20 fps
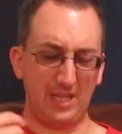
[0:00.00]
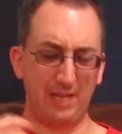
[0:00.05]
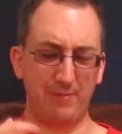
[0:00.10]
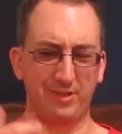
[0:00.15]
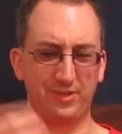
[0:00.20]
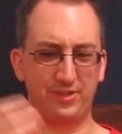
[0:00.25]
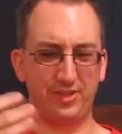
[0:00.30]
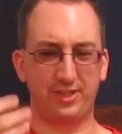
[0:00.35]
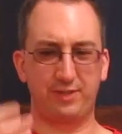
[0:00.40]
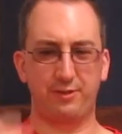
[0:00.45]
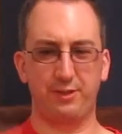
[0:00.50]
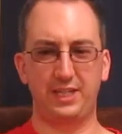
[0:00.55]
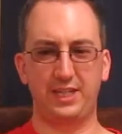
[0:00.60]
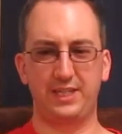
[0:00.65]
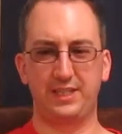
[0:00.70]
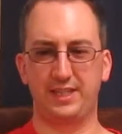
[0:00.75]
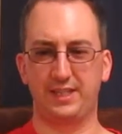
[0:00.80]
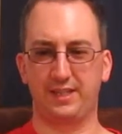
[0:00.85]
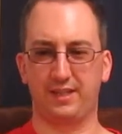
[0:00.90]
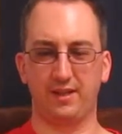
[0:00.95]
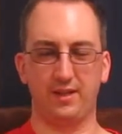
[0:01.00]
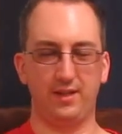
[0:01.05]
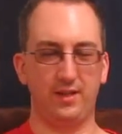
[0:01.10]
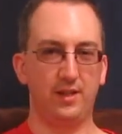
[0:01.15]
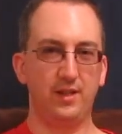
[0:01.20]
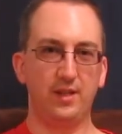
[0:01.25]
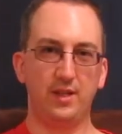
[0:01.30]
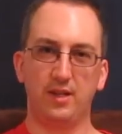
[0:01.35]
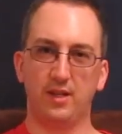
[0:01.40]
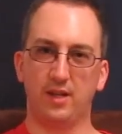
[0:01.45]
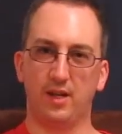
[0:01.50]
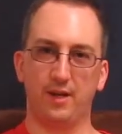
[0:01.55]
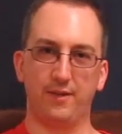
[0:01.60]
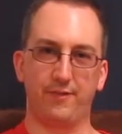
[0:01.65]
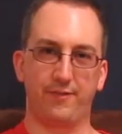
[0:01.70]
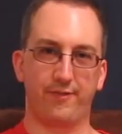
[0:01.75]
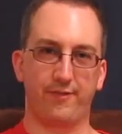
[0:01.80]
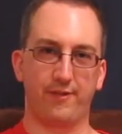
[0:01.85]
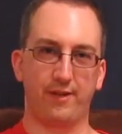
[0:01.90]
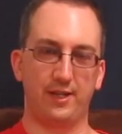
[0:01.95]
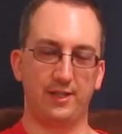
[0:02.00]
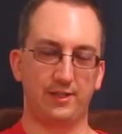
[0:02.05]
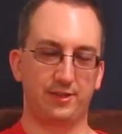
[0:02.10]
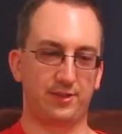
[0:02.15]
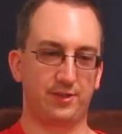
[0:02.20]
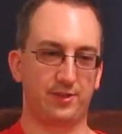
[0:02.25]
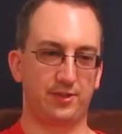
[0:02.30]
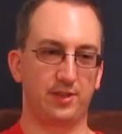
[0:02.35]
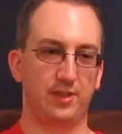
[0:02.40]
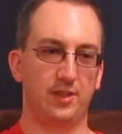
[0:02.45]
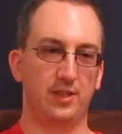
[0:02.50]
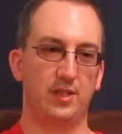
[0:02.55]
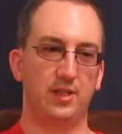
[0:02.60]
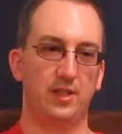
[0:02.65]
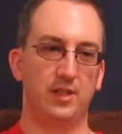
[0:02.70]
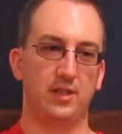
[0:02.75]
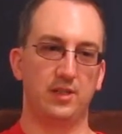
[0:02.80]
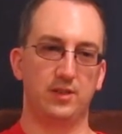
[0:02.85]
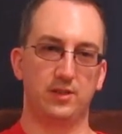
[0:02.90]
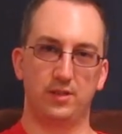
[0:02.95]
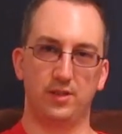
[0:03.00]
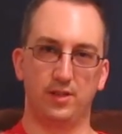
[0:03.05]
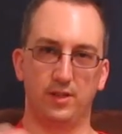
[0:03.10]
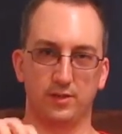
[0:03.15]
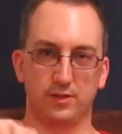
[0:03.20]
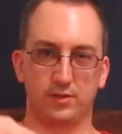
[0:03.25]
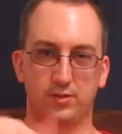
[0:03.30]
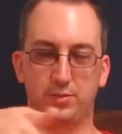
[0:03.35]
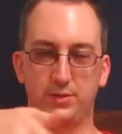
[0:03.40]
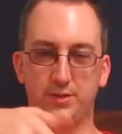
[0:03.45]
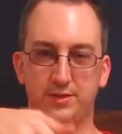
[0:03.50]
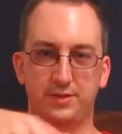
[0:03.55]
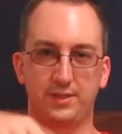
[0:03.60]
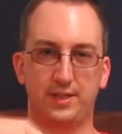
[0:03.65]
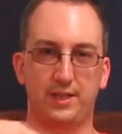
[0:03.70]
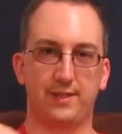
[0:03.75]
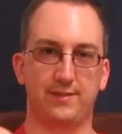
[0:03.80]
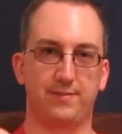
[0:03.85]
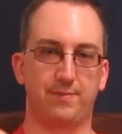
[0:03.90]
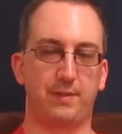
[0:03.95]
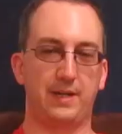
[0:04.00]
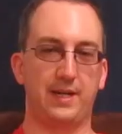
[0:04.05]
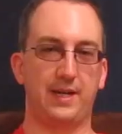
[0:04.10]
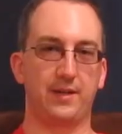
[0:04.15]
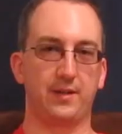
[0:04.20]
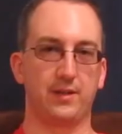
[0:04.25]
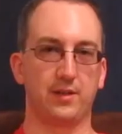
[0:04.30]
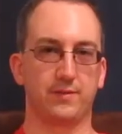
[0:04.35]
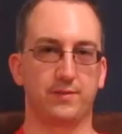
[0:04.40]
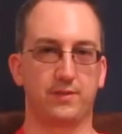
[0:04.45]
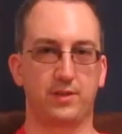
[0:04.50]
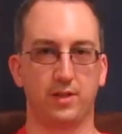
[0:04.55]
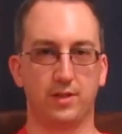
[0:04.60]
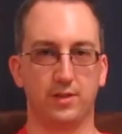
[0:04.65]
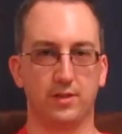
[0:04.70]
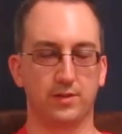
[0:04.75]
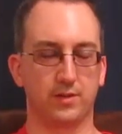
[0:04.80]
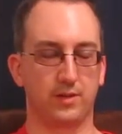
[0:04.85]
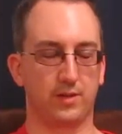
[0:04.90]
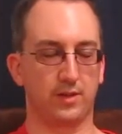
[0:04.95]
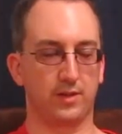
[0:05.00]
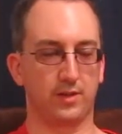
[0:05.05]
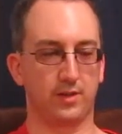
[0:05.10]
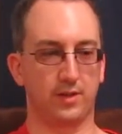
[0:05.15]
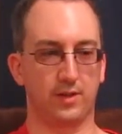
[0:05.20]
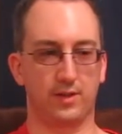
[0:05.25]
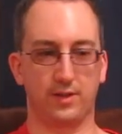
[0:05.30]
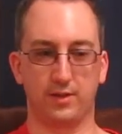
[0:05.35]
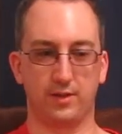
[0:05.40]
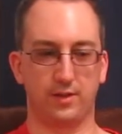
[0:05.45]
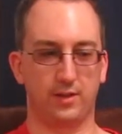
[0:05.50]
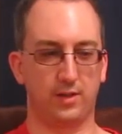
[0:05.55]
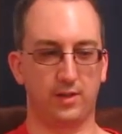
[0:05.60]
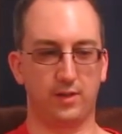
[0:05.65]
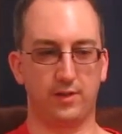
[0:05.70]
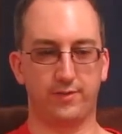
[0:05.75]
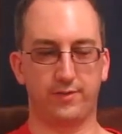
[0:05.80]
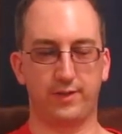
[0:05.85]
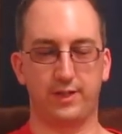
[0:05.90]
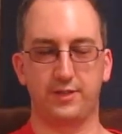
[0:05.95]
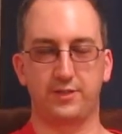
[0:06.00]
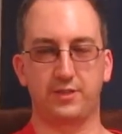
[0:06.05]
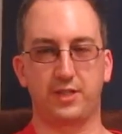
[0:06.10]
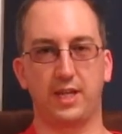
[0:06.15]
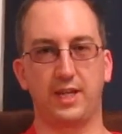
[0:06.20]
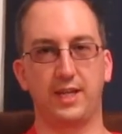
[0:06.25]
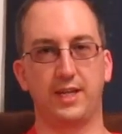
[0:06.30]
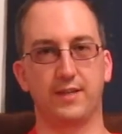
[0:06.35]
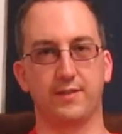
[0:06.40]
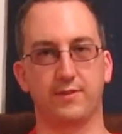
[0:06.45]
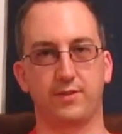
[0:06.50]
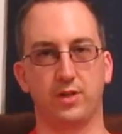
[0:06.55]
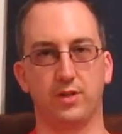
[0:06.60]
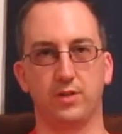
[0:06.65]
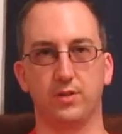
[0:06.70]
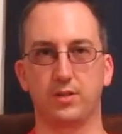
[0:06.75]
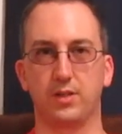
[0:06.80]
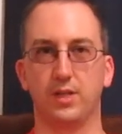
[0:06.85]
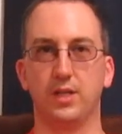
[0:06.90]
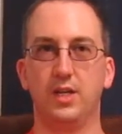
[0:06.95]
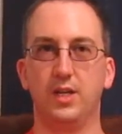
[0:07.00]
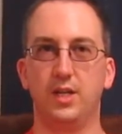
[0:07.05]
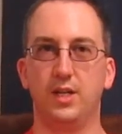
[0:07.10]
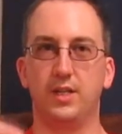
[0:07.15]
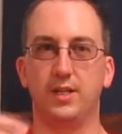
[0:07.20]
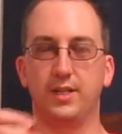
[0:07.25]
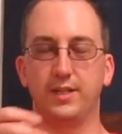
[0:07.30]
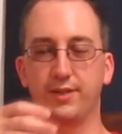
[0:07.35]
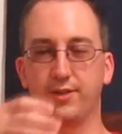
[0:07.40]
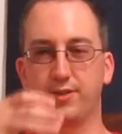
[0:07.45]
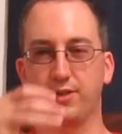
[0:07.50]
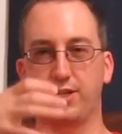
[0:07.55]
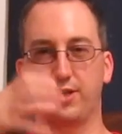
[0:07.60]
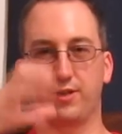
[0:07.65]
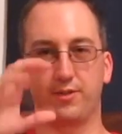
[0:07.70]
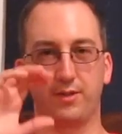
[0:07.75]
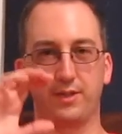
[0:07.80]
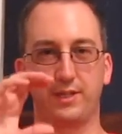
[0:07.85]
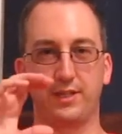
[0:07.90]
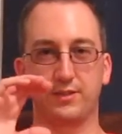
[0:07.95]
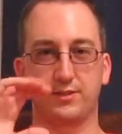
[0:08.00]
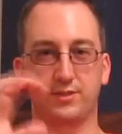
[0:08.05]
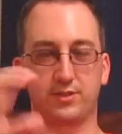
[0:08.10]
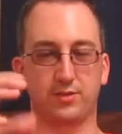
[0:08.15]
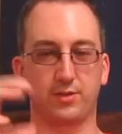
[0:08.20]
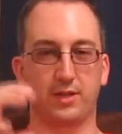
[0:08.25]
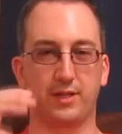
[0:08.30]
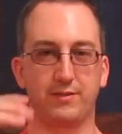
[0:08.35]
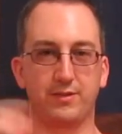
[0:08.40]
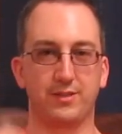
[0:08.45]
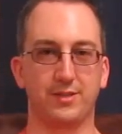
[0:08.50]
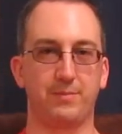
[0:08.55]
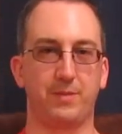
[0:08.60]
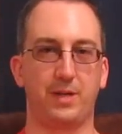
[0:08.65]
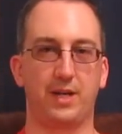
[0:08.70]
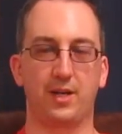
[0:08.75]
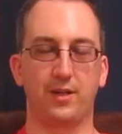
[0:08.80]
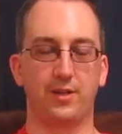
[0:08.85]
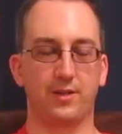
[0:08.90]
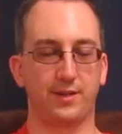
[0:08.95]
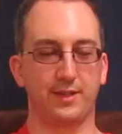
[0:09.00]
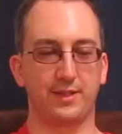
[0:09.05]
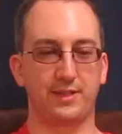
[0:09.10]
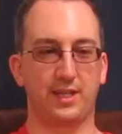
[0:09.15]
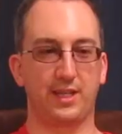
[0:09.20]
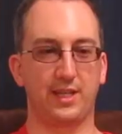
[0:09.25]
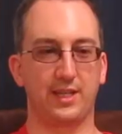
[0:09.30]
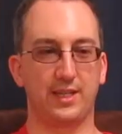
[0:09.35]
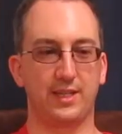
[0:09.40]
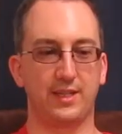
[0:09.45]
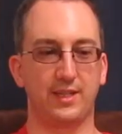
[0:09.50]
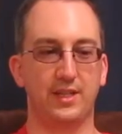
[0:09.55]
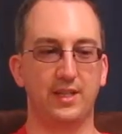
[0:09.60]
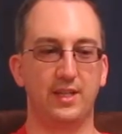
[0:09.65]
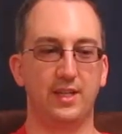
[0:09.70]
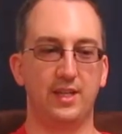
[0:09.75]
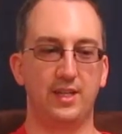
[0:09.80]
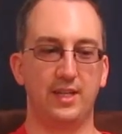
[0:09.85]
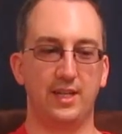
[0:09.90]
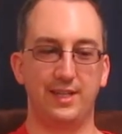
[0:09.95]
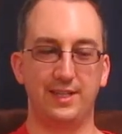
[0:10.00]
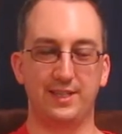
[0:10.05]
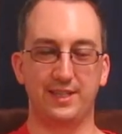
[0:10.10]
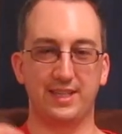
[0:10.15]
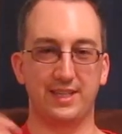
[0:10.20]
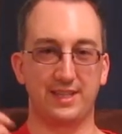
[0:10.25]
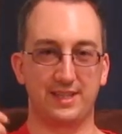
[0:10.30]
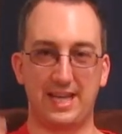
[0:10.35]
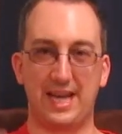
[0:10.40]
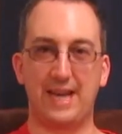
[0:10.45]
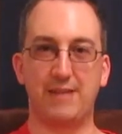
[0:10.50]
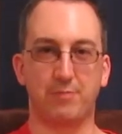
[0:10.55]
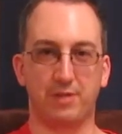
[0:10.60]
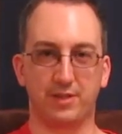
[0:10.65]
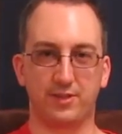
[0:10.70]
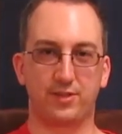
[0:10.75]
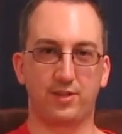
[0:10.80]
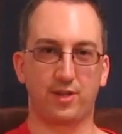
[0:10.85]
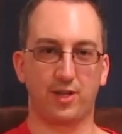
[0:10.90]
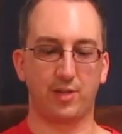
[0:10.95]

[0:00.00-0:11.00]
I mean, it's like drinking like a fresh, you know, twist off bottle of Coke or a fresh can of Coke, and you try to drink it straight from the bottle or the can, and you get that much